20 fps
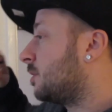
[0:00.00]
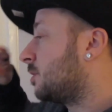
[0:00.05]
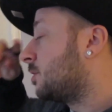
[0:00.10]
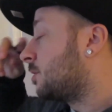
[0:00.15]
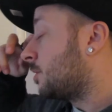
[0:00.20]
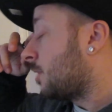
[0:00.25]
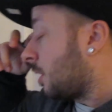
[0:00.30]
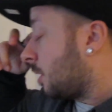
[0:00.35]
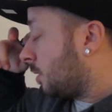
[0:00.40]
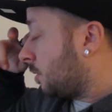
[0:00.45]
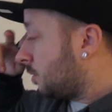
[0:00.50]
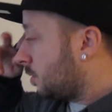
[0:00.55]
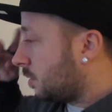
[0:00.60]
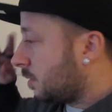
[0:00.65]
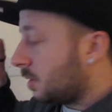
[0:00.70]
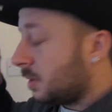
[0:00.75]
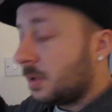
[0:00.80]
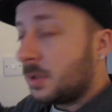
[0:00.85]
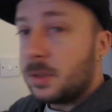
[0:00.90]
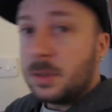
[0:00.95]
So,
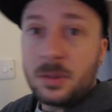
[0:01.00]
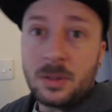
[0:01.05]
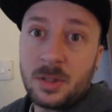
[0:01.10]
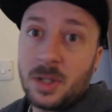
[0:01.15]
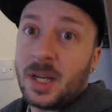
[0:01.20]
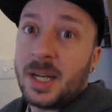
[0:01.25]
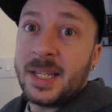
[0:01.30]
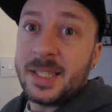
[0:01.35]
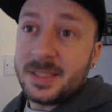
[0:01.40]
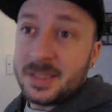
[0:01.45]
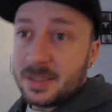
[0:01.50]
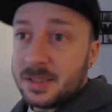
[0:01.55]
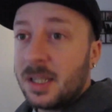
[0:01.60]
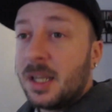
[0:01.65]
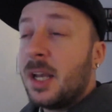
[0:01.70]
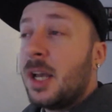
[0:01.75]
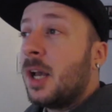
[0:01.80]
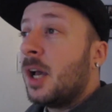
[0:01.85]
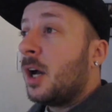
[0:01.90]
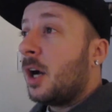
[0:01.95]
guys,
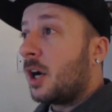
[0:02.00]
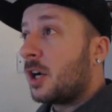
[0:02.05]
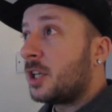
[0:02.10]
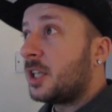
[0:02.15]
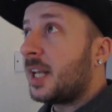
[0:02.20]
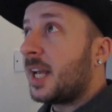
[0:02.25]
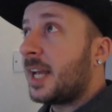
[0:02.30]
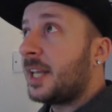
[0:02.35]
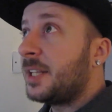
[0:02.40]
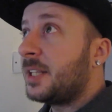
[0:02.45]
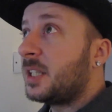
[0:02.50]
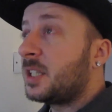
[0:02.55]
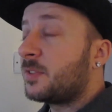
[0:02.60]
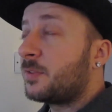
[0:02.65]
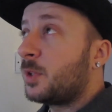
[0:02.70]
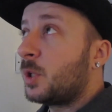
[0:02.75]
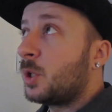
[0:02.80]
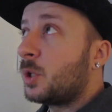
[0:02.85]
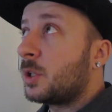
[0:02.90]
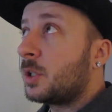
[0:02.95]
I'm going to end this
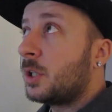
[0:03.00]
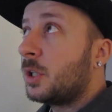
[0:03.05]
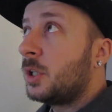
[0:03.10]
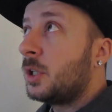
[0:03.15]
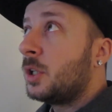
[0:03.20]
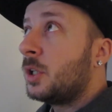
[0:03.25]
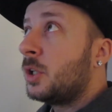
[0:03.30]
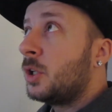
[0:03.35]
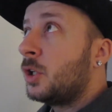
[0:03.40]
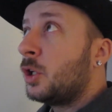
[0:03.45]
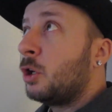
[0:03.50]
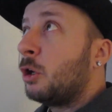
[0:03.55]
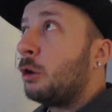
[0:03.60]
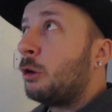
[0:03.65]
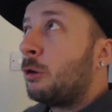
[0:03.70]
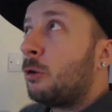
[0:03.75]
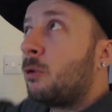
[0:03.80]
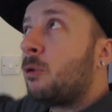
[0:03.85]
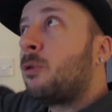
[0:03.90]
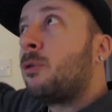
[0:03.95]
vlog
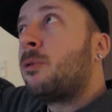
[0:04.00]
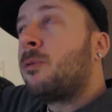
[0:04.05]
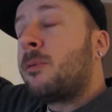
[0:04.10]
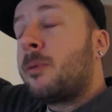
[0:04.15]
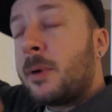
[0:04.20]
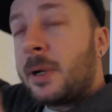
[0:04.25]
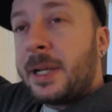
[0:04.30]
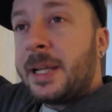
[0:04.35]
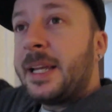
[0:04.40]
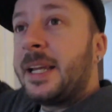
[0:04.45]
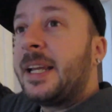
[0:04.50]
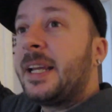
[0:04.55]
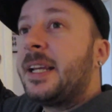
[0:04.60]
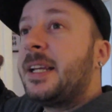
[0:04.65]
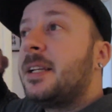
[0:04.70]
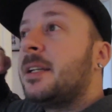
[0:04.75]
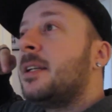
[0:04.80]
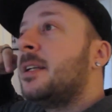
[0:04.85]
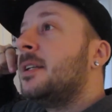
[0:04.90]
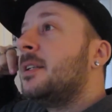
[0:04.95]
right
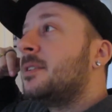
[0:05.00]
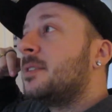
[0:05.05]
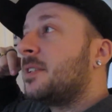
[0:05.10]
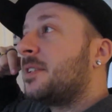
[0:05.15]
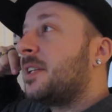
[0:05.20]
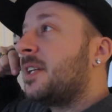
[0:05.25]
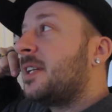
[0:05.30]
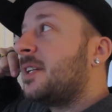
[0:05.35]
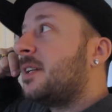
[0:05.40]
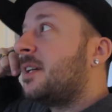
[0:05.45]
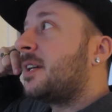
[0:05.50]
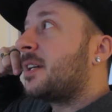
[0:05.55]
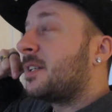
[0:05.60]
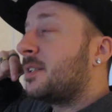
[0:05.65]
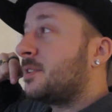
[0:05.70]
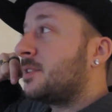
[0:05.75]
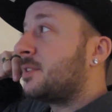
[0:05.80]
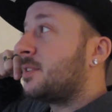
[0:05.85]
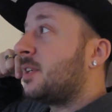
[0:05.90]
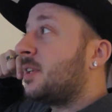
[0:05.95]
here so then I can
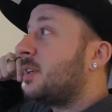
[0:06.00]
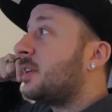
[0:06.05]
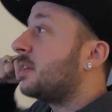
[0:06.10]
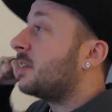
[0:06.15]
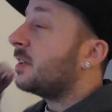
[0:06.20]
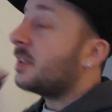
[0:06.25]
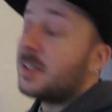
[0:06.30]
start